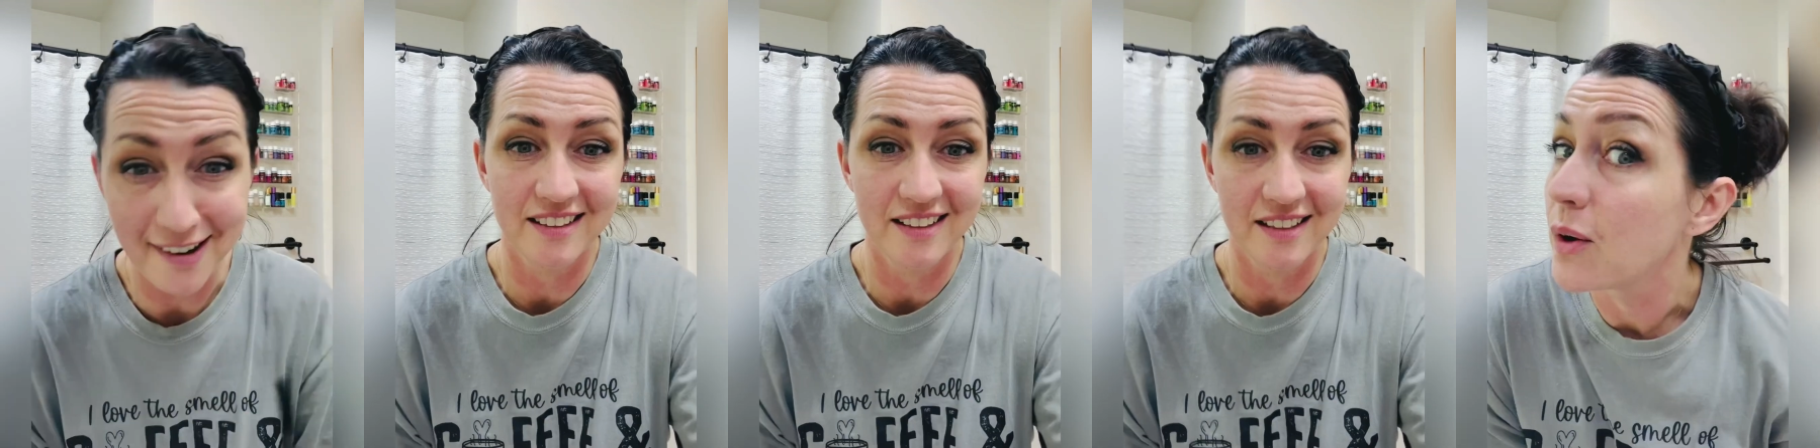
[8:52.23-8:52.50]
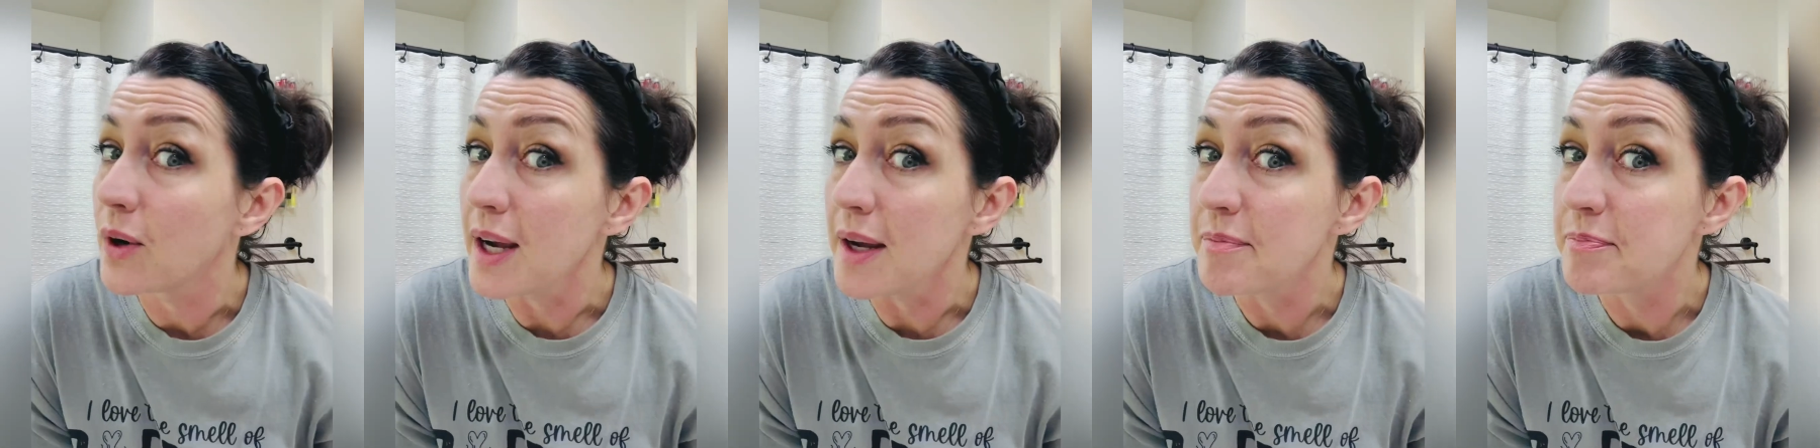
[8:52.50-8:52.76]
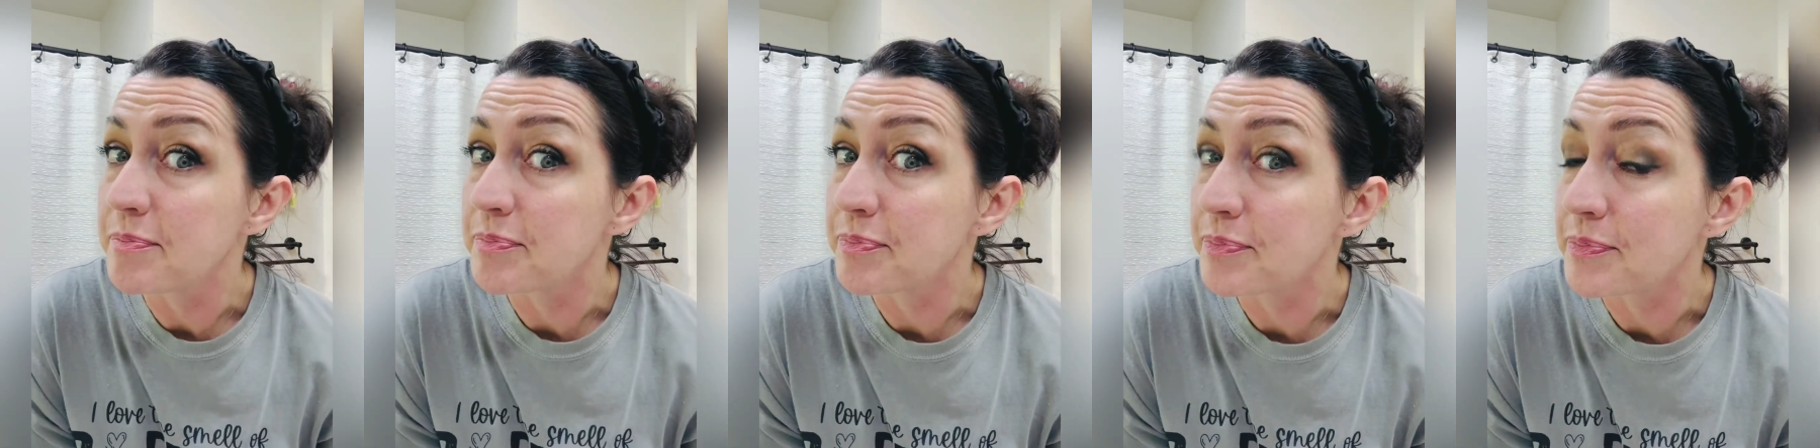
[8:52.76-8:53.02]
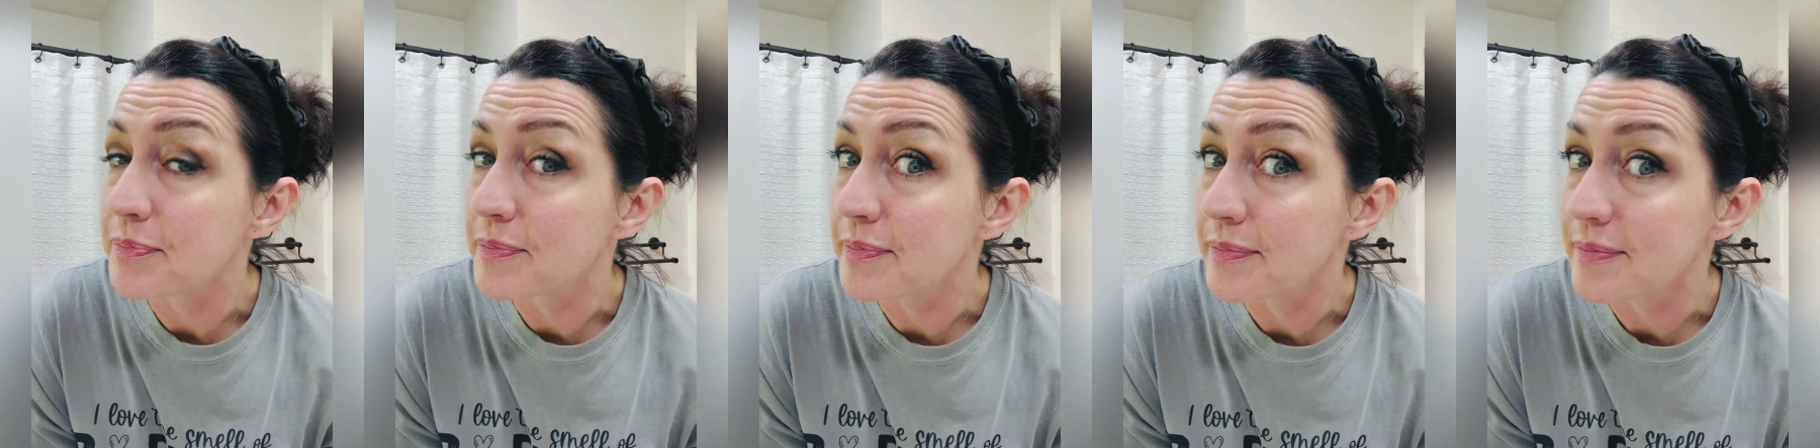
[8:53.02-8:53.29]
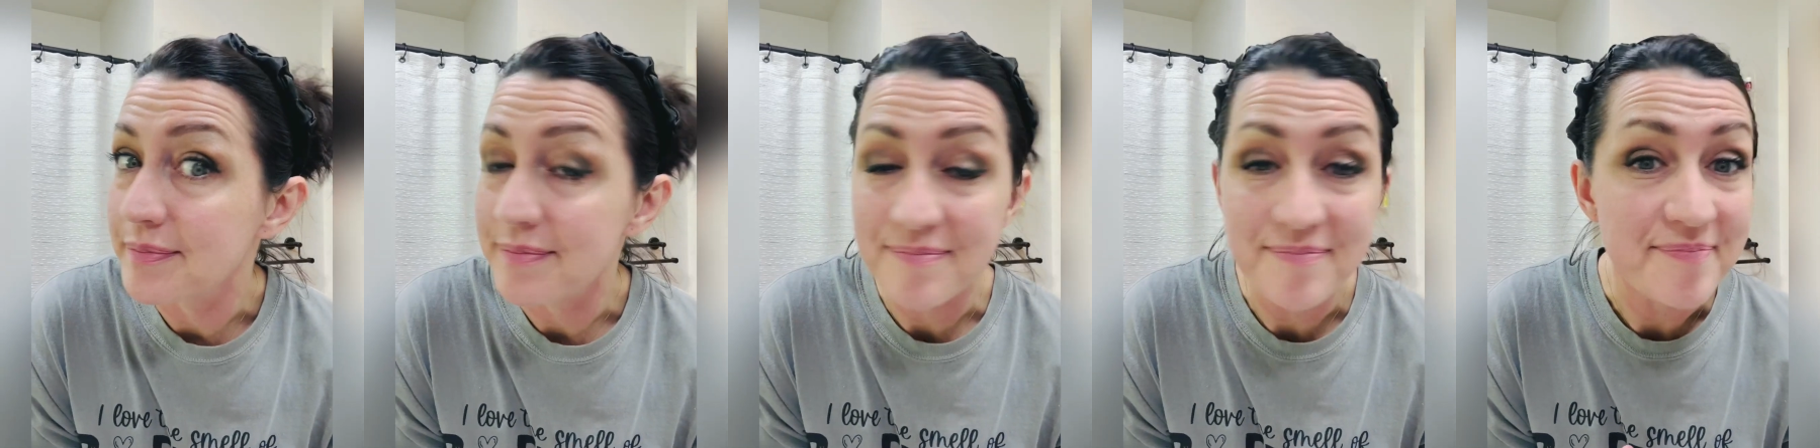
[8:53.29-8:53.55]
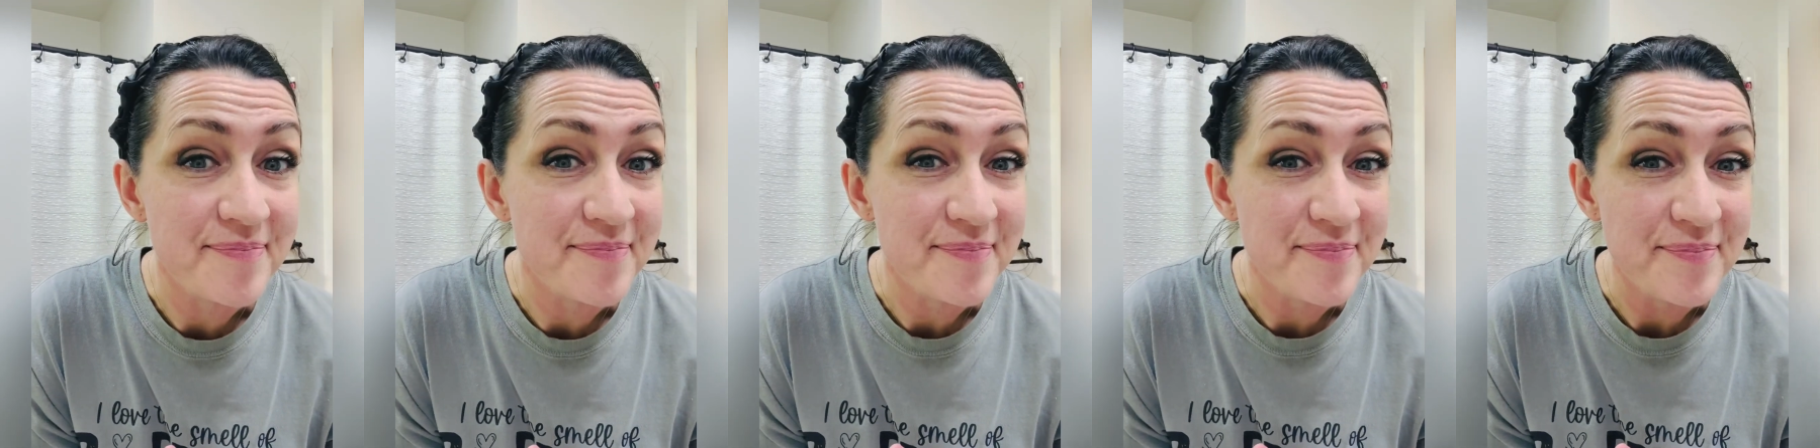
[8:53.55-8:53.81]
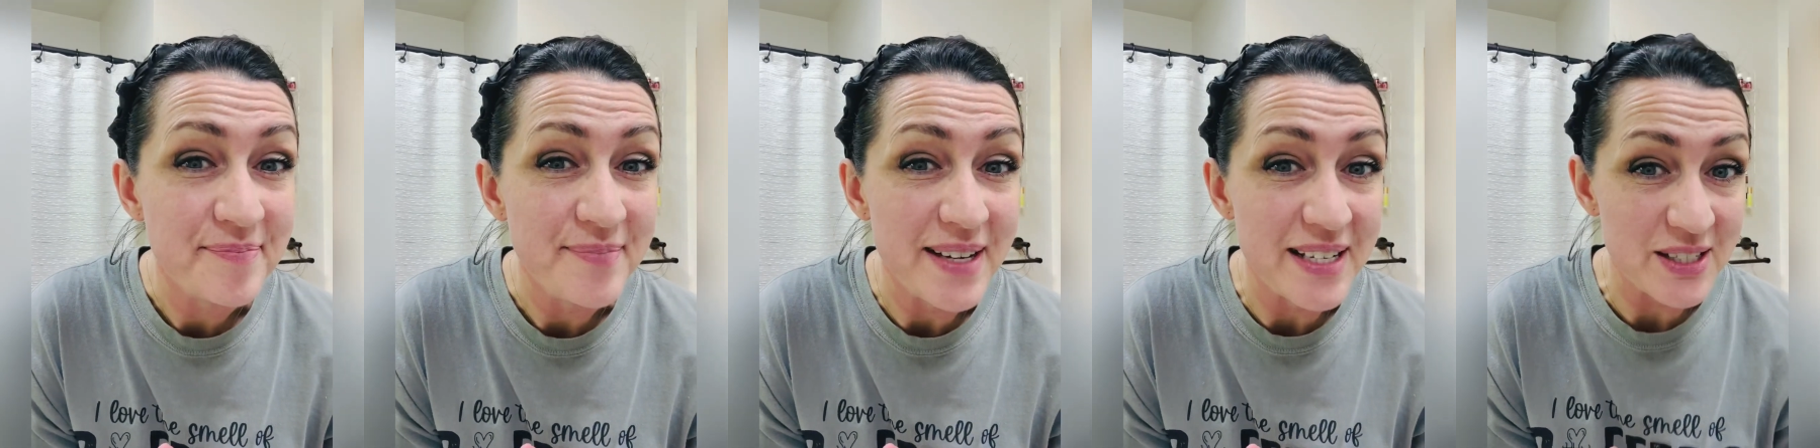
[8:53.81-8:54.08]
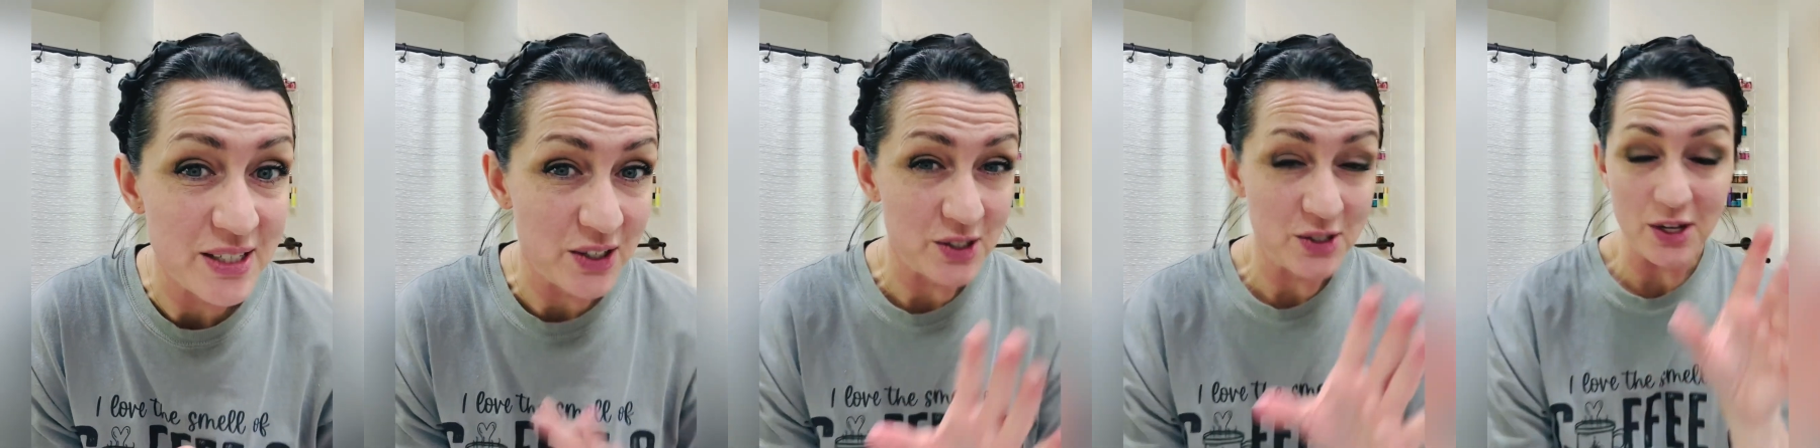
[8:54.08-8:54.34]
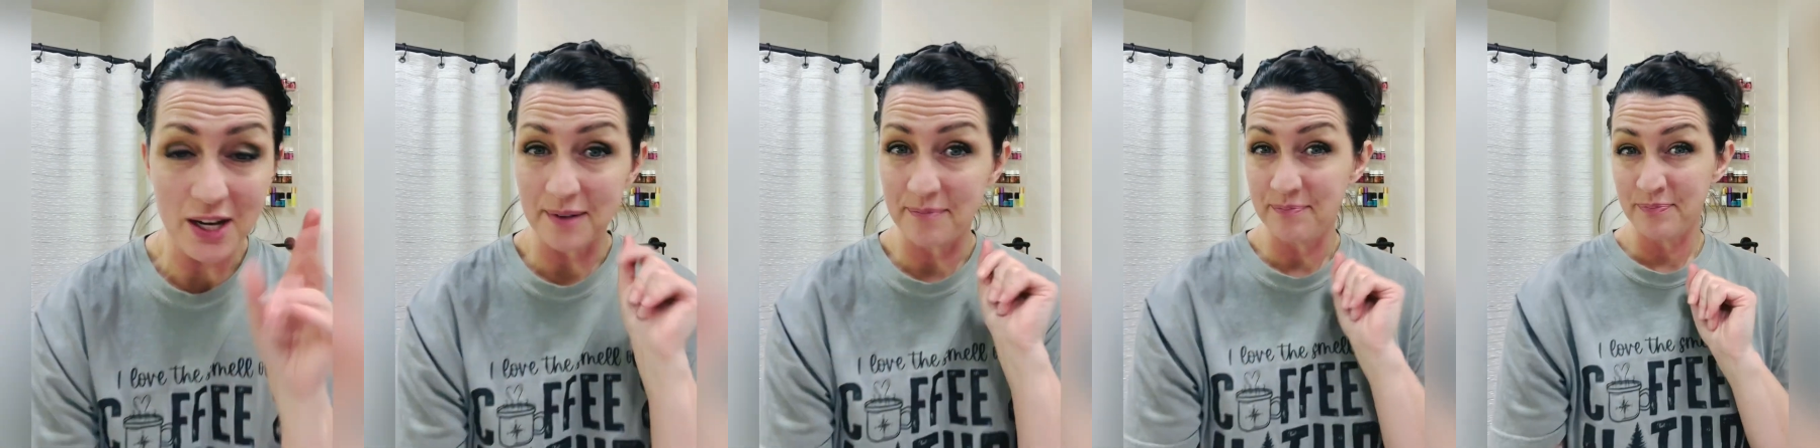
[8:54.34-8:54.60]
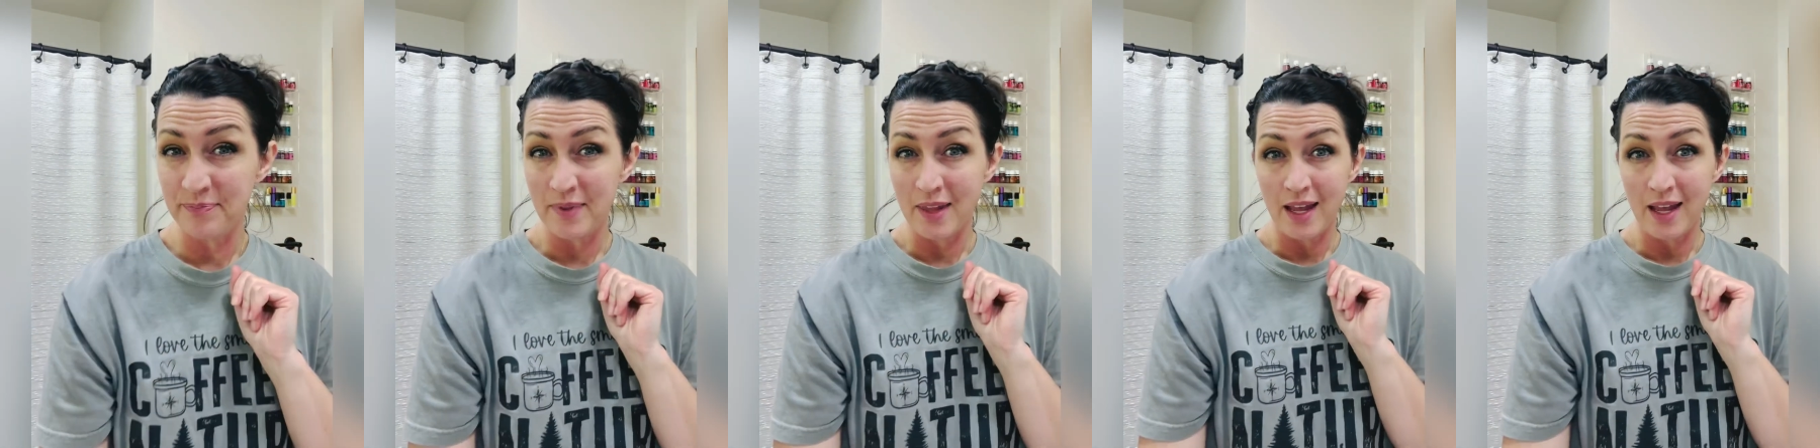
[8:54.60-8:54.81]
Okay, mascara's on.